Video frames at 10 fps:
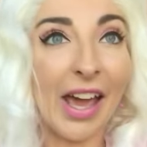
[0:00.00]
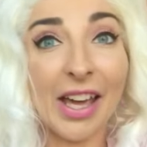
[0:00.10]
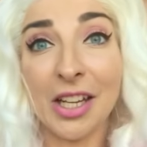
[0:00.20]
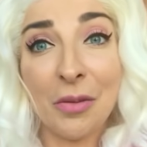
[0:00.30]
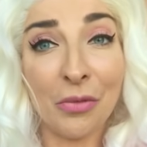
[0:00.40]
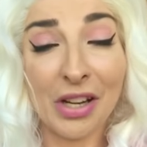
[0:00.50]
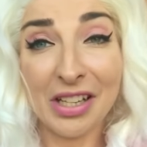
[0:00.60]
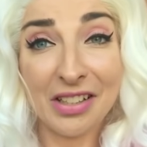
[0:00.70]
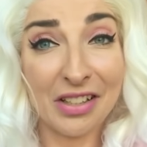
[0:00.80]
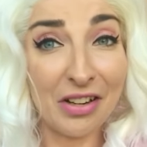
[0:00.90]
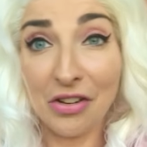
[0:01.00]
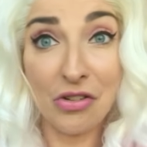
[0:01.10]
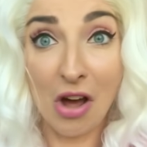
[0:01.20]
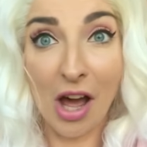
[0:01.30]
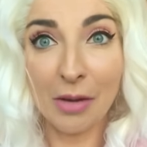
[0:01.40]
And I'm ready to
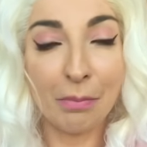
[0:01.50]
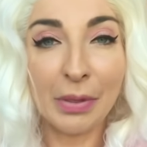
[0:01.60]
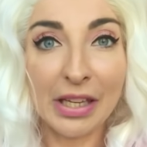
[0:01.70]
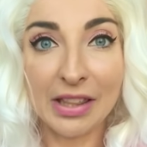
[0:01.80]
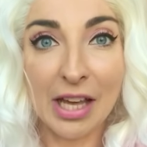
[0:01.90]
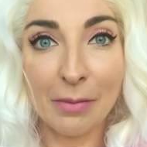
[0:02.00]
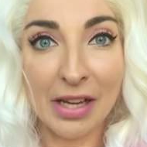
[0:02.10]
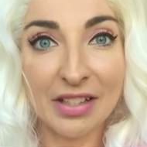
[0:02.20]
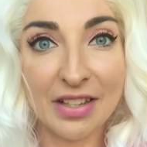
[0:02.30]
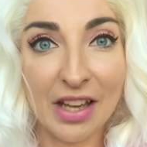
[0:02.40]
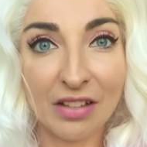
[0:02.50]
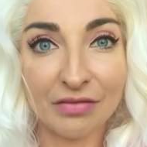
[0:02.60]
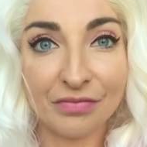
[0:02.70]
not be in that mindset.